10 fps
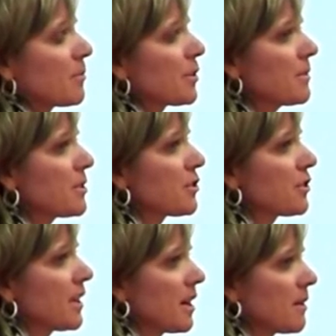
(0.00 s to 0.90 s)
And
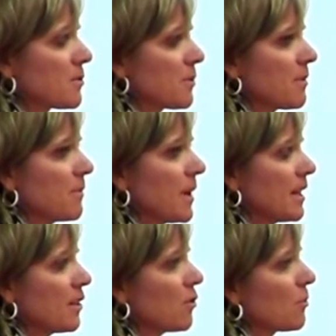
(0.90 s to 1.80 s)
prematurity comes with
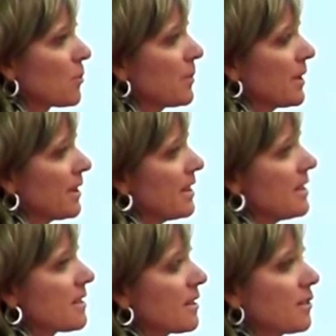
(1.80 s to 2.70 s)
many
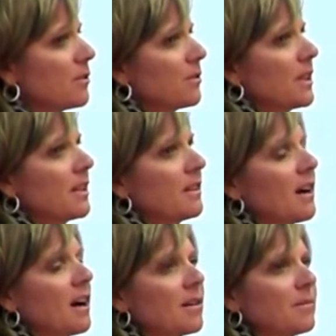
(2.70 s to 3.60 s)
comorbidities, including